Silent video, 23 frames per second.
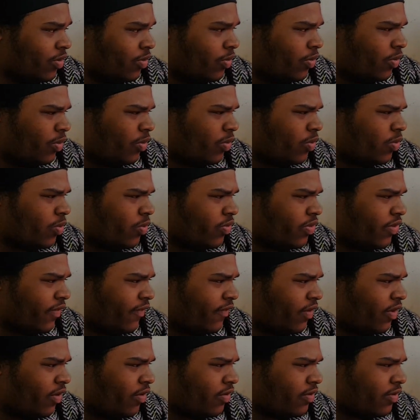Ooh, the
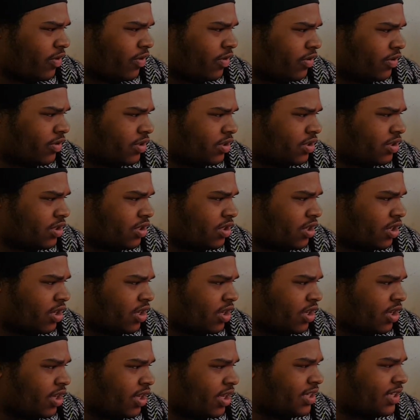vocals.
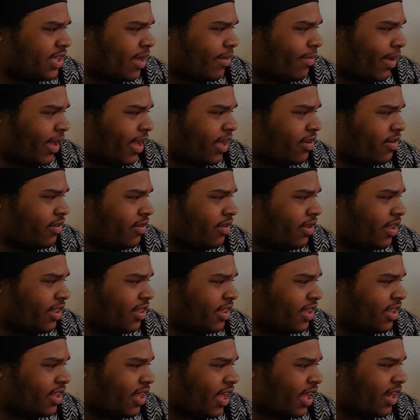Is that Michael? I
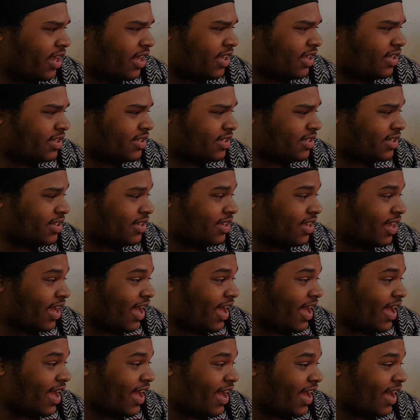think that is.
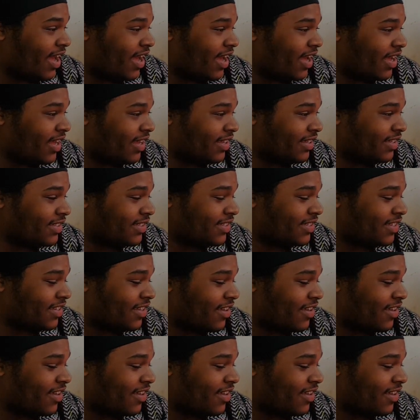Yes.